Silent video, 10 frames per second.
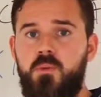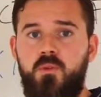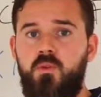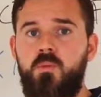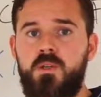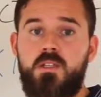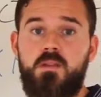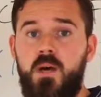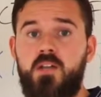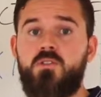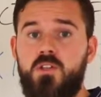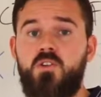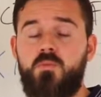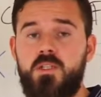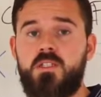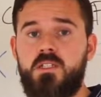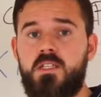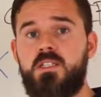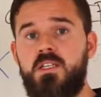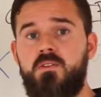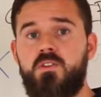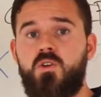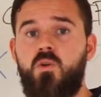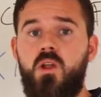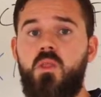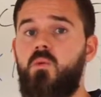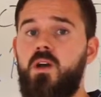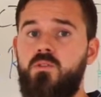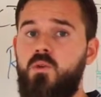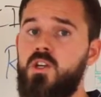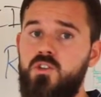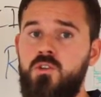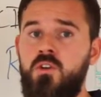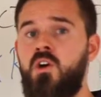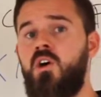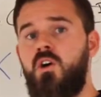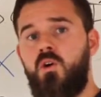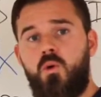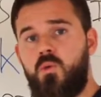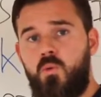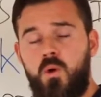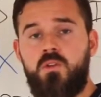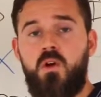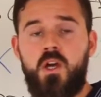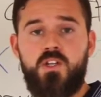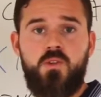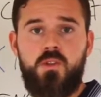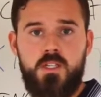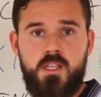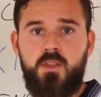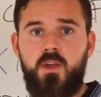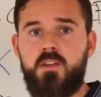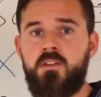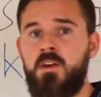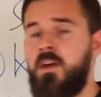performance that matters in your business and see if it's going in the right direction or the wrong direction, things like that.